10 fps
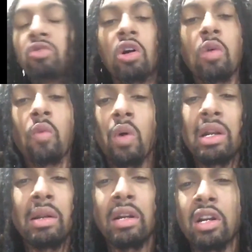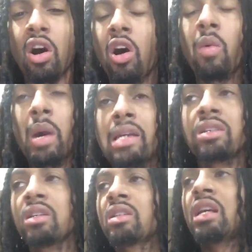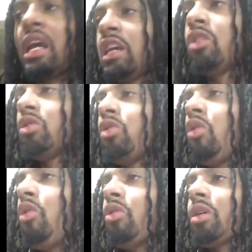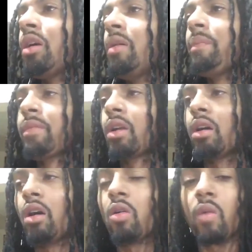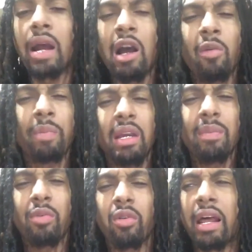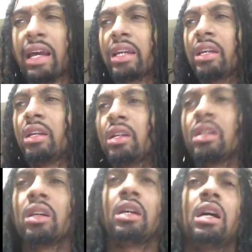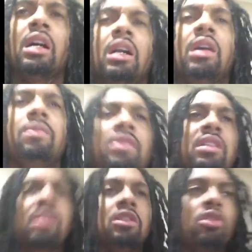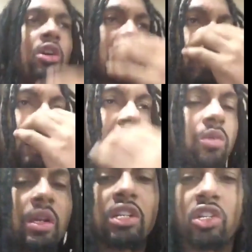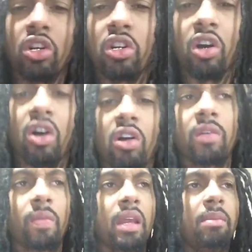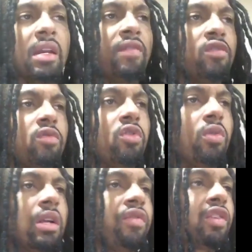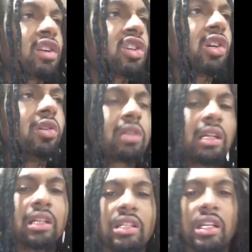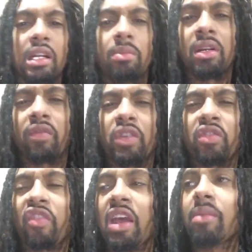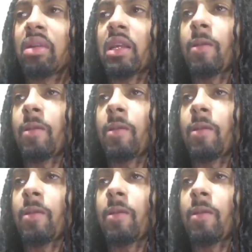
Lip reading: don't want to always just take your dog around people like this, you know, especially when it's your dog. I mean, if you're doing it for the shows, understand, but if it's family,